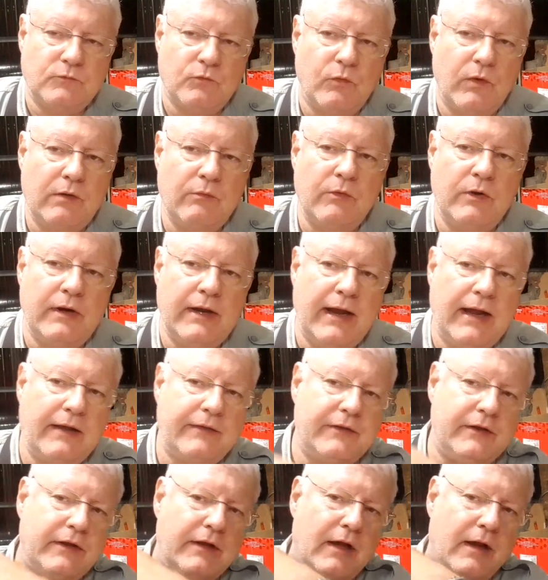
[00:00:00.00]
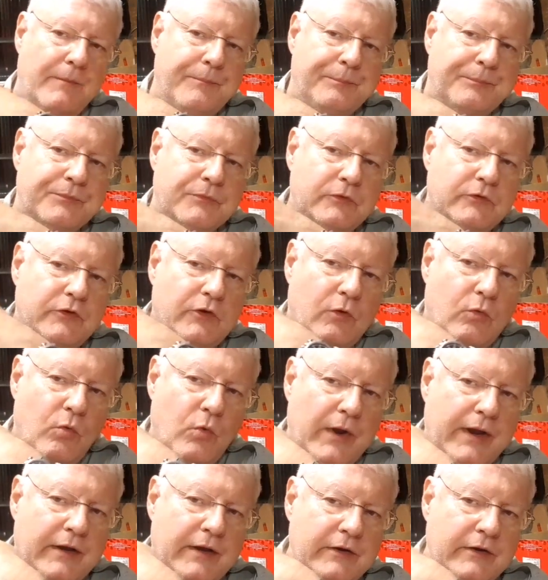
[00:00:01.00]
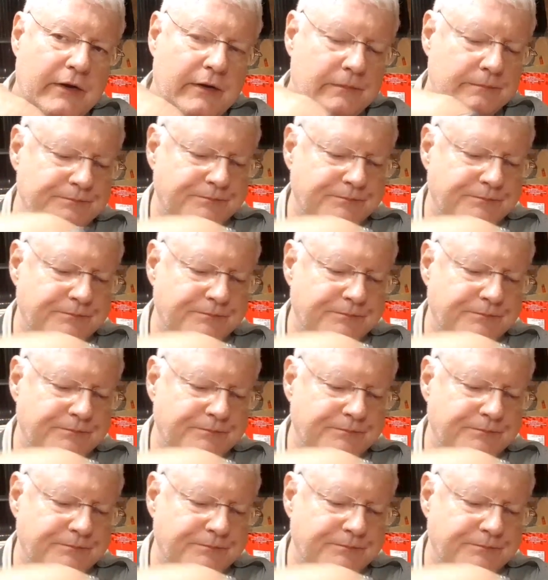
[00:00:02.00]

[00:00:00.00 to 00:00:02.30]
Wenwen had the wind